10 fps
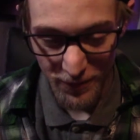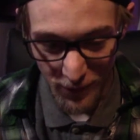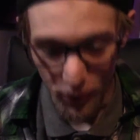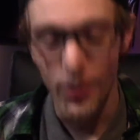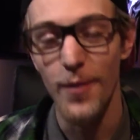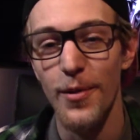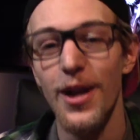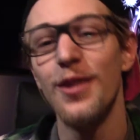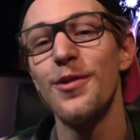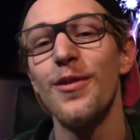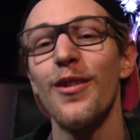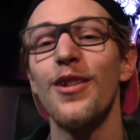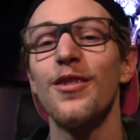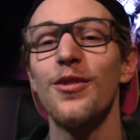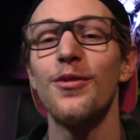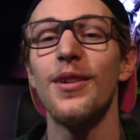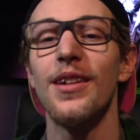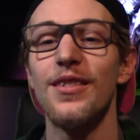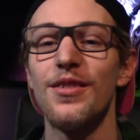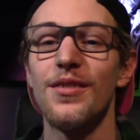4 brand new
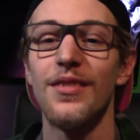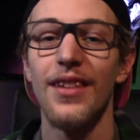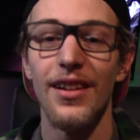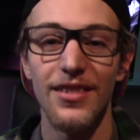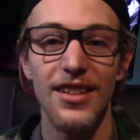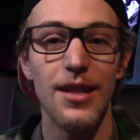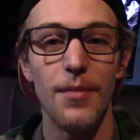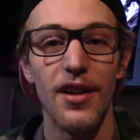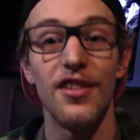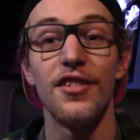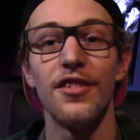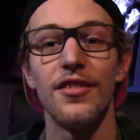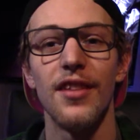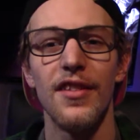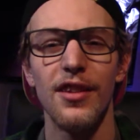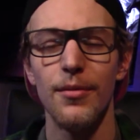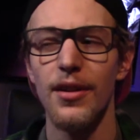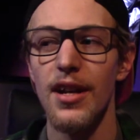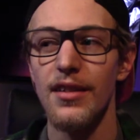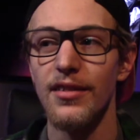32-inch LCD monitors, I think they were
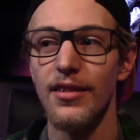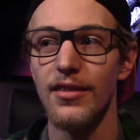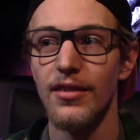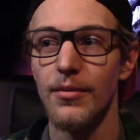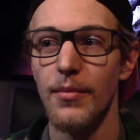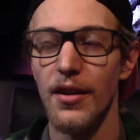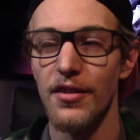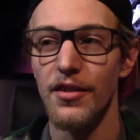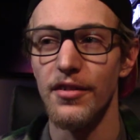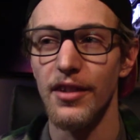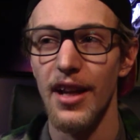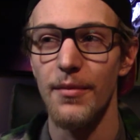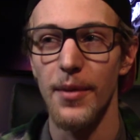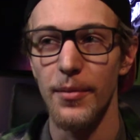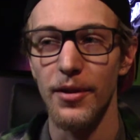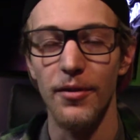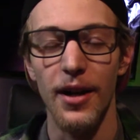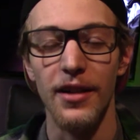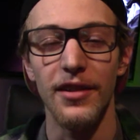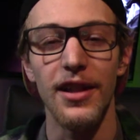Asus monitors, I can't remember
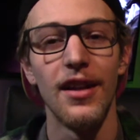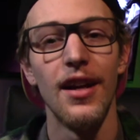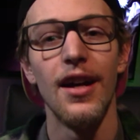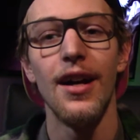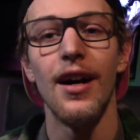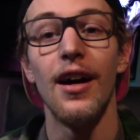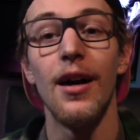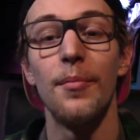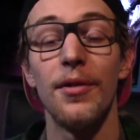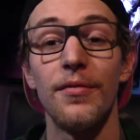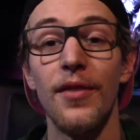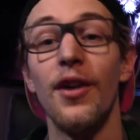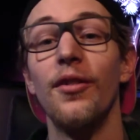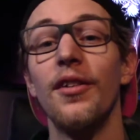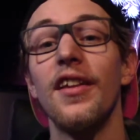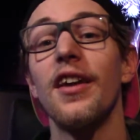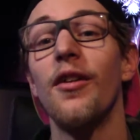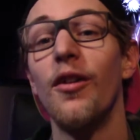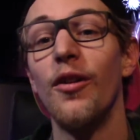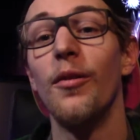correctly, but fell and they
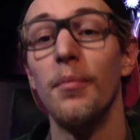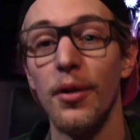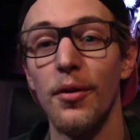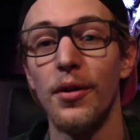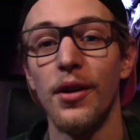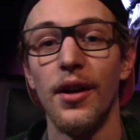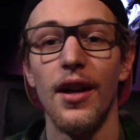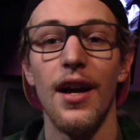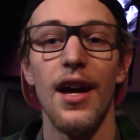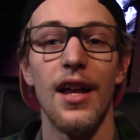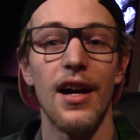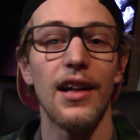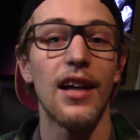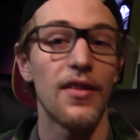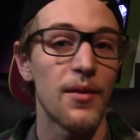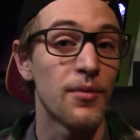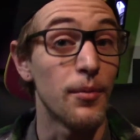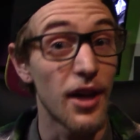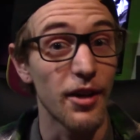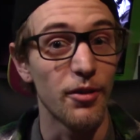all broke. And I got them from
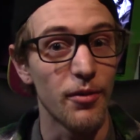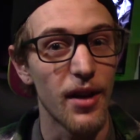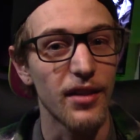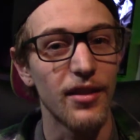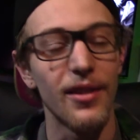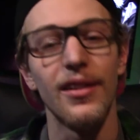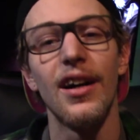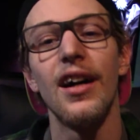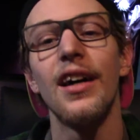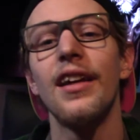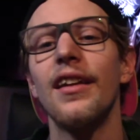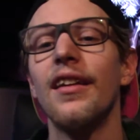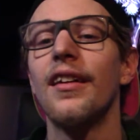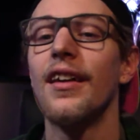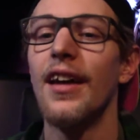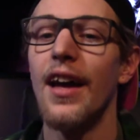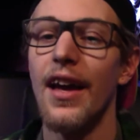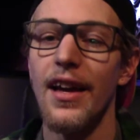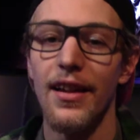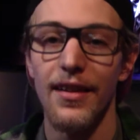Tiger Direct online
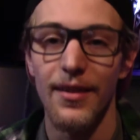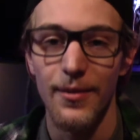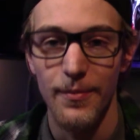and